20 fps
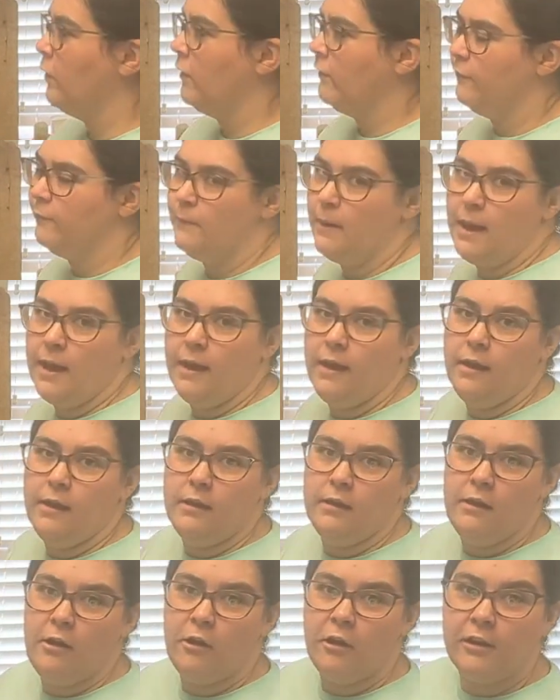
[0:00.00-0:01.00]
of my
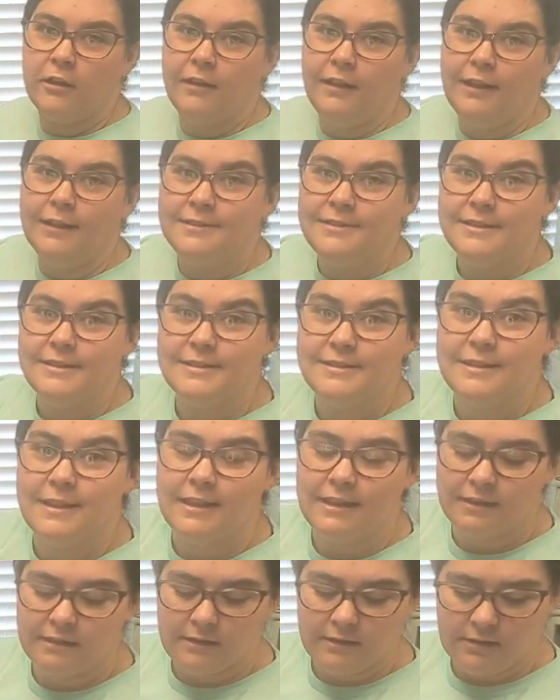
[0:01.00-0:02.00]
art classes
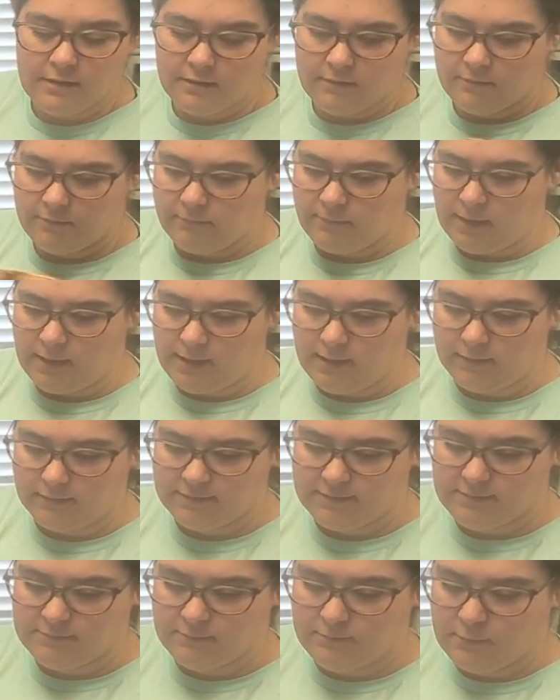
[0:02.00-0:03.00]
that my
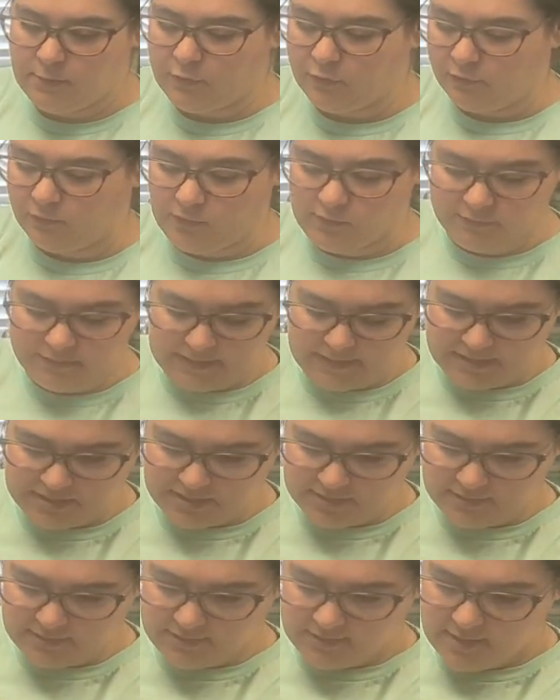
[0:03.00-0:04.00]
mother-in-law
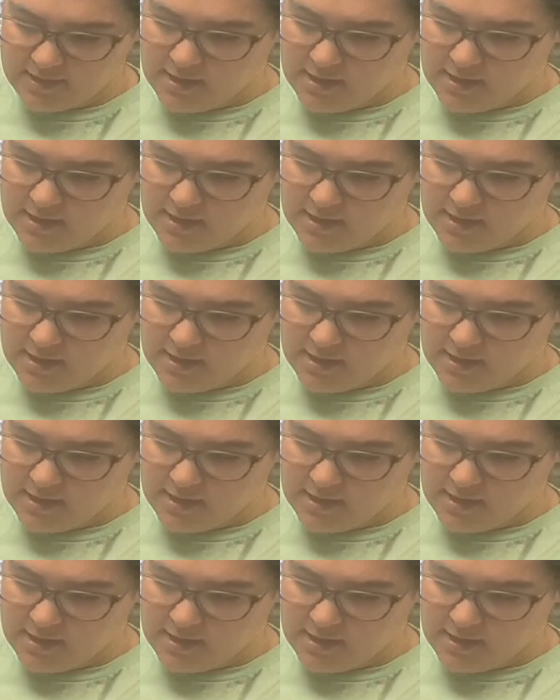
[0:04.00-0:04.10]
teaches.